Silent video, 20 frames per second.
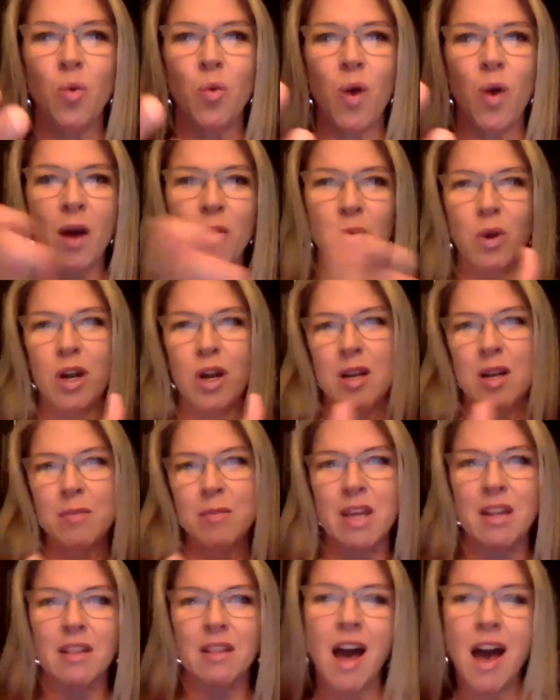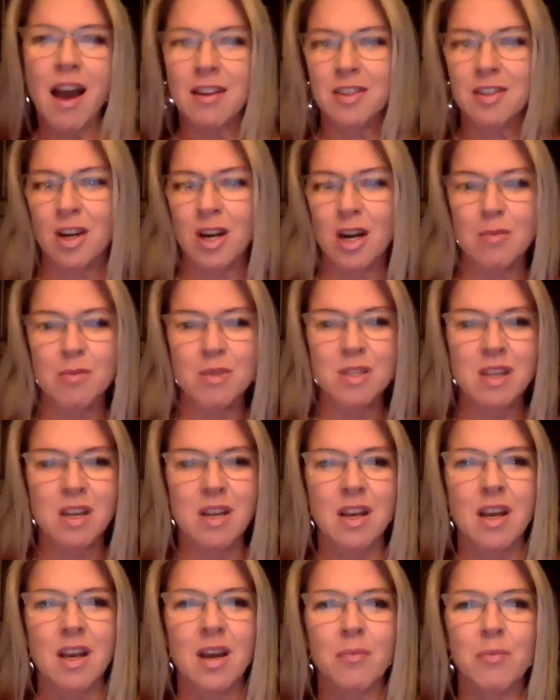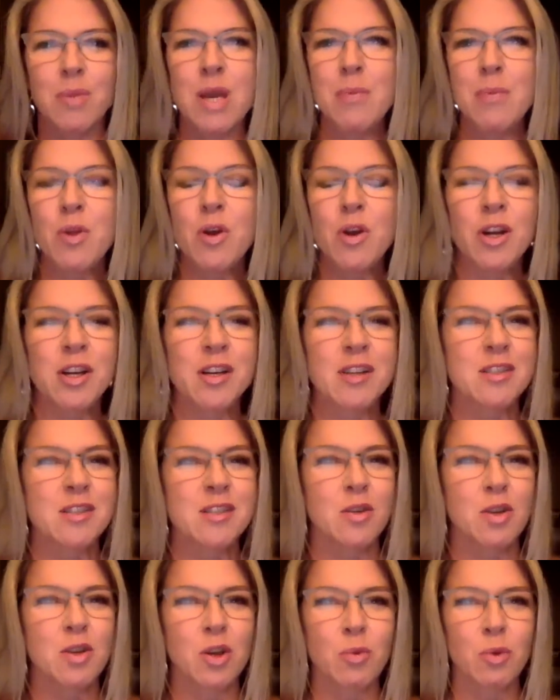we're going to be locked arms. People are going to,